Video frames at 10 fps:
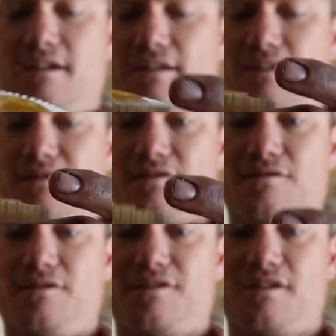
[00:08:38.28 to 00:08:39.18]
and that just
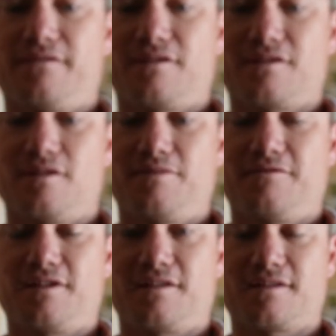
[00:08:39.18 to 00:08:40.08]
slides over the top
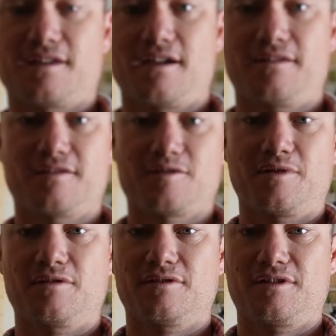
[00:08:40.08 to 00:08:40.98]
of that that
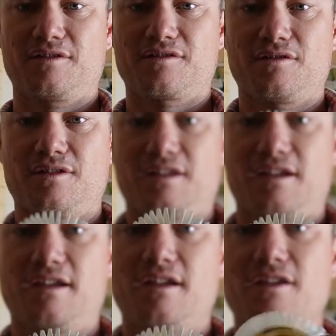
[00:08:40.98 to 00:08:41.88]
spindle on the inside
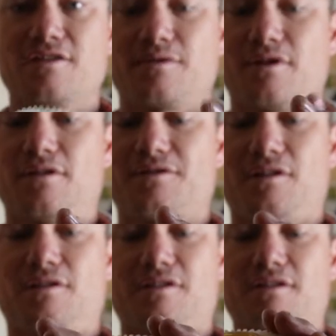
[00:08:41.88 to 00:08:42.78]
there. So what I also
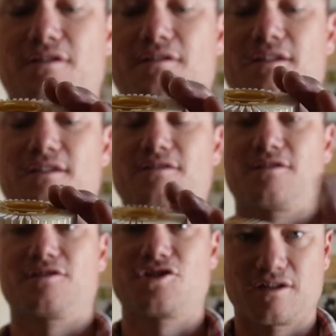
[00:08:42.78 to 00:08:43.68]
like to do is
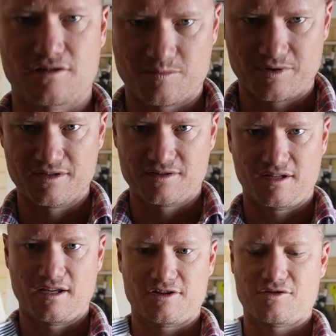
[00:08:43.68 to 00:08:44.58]
just to check the springs in
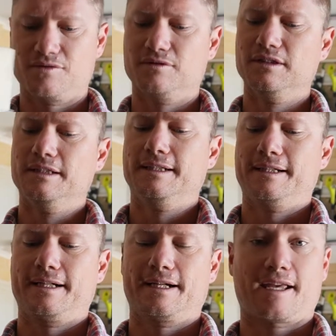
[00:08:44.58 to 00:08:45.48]
the actual
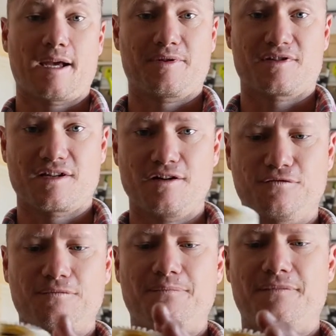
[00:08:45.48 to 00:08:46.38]
cap
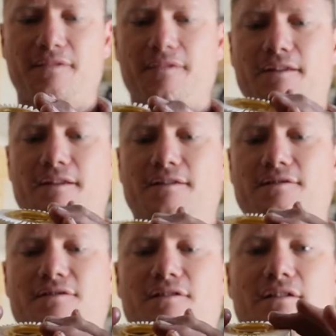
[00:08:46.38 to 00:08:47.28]
itself, is
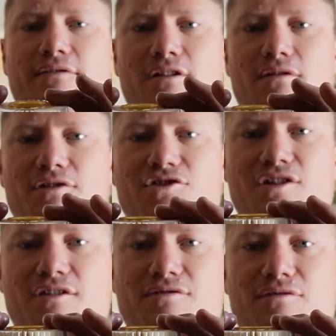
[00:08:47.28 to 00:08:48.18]
just to give it a nice
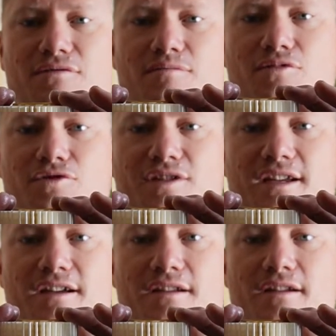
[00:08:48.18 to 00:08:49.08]
gentle push
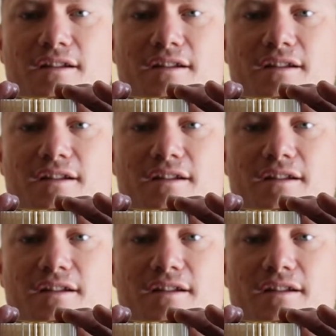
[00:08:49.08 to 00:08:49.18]
down.